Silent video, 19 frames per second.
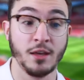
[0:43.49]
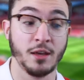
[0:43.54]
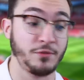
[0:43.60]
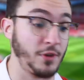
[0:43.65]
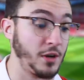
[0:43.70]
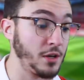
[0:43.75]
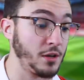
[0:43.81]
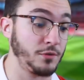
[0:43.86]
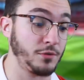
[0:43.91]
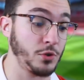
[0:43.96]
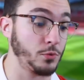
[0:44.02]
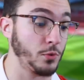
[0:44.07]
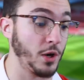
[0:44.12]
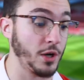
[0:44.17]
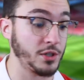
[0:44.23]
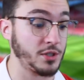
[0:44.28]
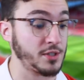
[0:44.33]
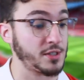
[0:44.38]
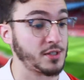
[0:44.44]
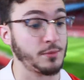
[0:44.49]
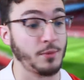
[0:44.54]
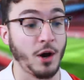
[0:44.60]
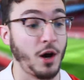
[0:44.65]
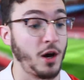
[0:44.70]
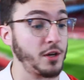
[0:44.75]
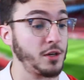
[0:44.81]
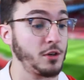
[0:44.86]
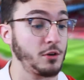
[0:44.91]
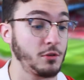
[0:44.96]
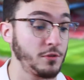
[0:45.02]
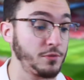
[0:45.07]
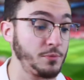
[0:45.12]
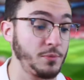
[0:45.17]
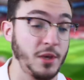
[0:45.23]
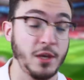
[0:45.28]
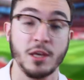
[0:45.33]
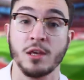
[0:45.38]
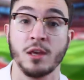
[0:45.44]
If any of you want just some audio of
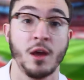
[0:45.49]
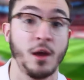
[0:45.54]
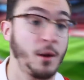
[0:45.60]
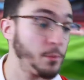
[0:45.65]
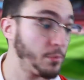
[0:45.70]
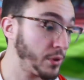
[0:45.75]
me